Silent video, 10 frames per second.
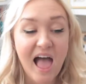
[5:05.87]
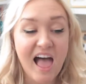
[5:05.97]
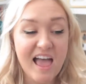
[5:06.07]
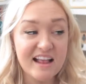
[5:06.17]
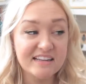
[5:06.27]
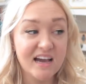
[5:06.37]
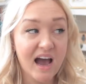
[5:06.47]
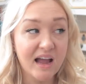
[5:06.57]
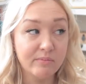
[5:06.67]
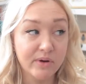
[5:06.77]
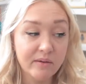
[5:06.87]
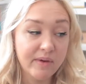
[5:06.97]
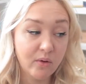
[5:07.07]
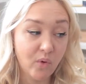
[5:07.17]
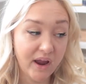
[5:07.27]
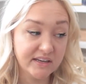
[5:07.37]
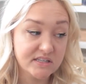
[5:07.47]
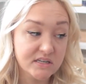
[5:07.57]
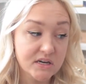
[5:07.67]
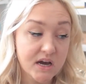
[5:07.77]
And I'm bringing my
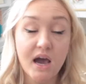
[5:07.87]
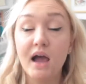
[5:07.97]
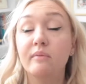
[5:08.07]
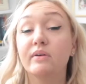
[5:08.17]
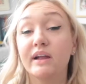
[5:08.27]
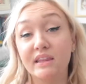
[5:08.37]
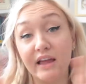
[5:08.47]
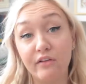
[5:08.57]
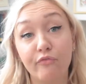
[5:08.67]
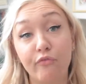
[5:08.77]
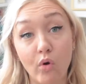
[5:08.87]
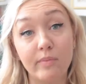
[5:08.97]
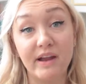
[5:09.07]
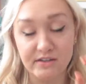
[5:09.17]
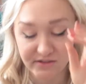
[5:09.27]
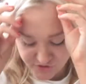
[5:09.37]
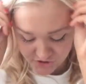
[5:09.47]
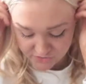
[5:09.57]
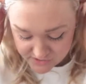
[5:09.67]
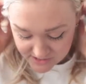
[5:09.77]
white I'm bringing like four pairs of
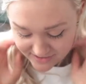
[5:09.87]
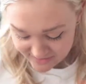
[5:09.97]
shoes.